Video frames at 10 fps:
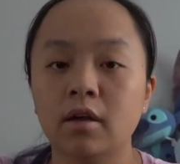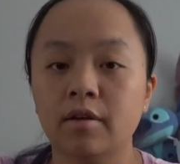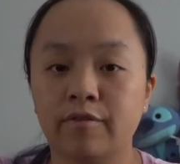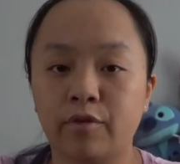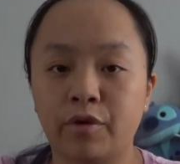
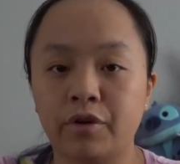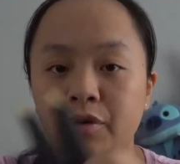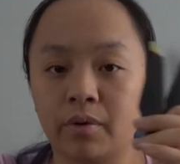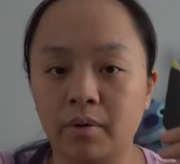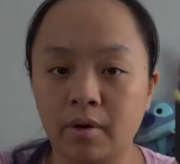for
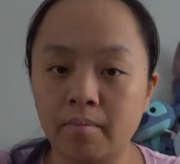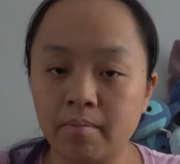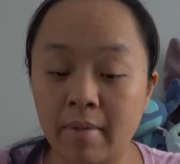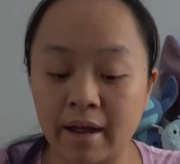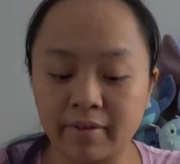your
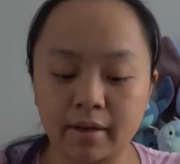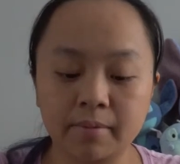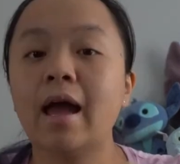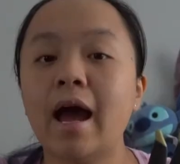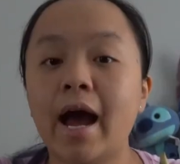Mavic.
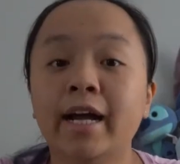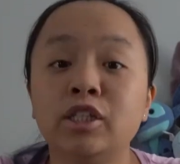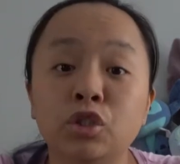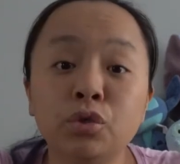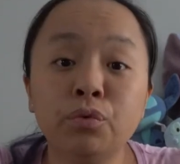I
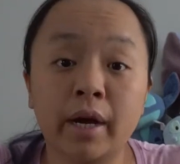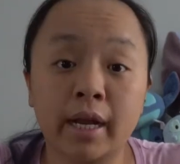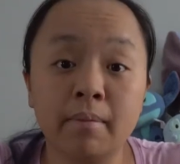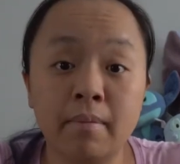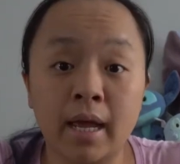do
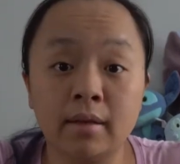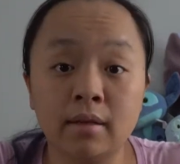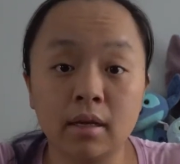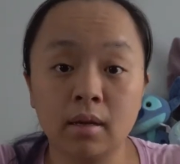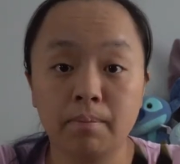recommend
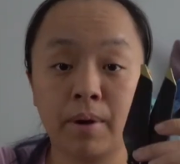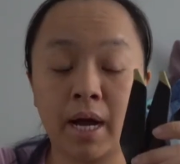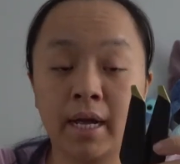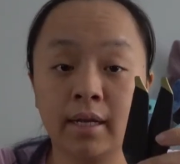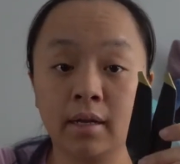
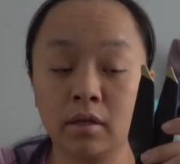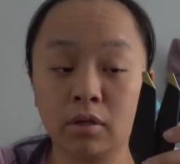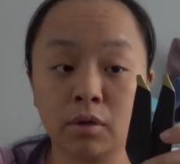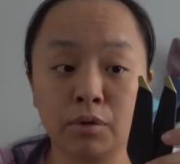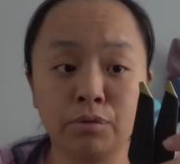buying the
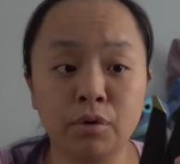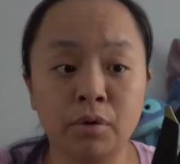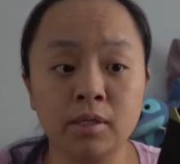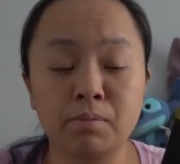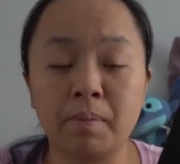low
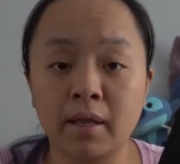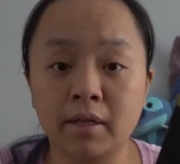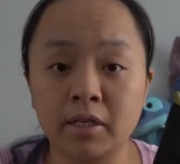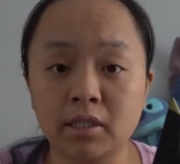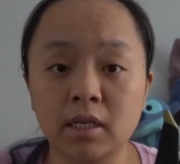noise
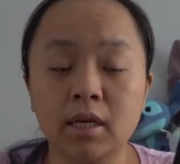propellers.